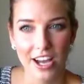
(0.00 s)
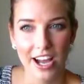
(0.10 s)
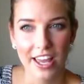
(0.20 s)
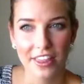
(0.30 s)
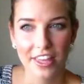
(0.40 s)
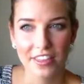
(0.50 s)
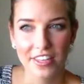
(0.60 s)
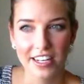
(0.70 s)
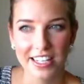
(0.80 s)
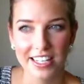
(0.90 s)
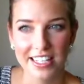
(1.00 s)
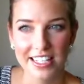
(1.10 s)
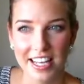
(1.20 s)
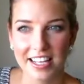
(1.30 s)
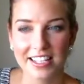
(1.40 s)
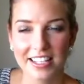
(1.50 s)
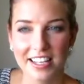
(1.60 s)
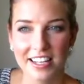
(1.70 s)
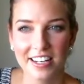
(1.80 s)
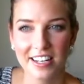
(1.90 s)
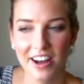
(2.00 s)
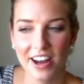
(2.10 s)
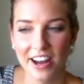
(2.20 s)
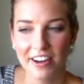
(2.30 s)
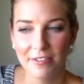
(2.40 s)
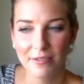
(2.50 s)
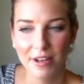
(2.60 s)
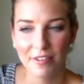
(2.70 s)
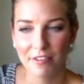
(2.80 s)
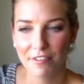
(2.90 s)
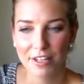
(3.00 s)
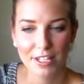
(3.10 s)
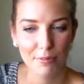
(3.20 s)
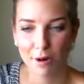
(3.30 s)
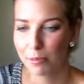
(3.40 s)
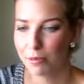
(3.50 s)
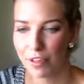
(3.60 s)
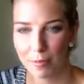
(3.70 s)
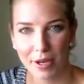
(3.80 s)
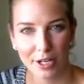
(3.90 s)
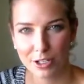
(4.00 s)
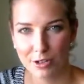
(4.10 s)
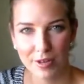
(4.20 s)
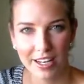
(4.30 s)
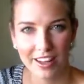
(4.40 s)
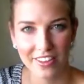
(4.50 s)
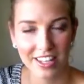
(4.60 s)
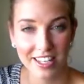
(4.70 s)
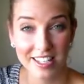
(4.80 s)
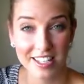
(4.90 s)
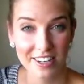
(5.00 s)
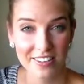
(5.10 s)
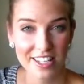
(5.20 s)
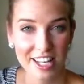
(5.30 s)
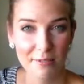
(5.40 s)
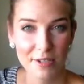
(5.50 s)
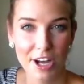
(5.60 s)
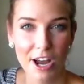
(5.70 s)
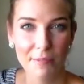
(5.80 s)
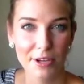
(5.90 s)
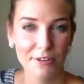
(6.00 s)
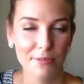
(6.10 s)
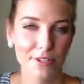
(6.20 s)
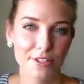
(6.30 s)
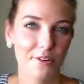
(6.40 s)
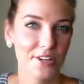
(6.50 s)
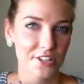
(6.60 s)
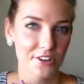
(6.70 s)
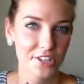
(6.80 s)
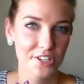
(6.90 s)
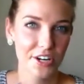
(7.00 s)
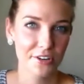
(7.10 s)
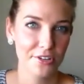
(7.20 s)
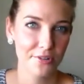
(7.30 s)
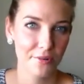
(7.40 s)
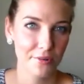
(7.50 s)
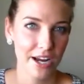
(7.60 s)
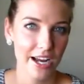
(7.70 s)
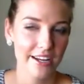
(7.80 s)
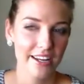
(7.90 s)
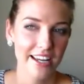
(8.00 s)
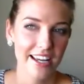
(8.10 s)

I think that it is excellent. I never face the problem of there being too many other guests there at the same time. You can almost always go straight onto a ride.